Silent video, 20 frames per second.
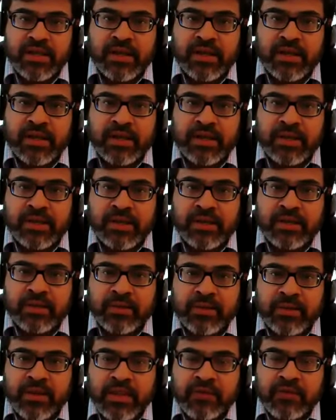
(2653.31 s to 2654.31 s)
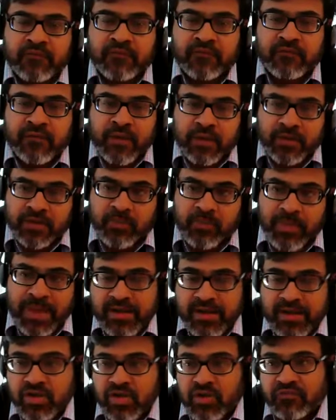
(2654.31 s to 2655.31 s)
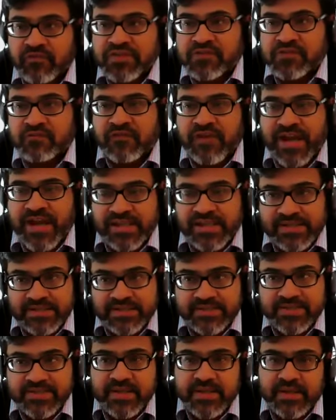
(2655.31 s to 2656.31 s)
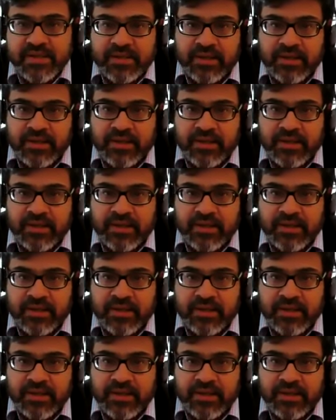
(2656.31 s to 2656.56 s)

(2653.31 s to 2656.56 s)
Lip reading: if the patent office finds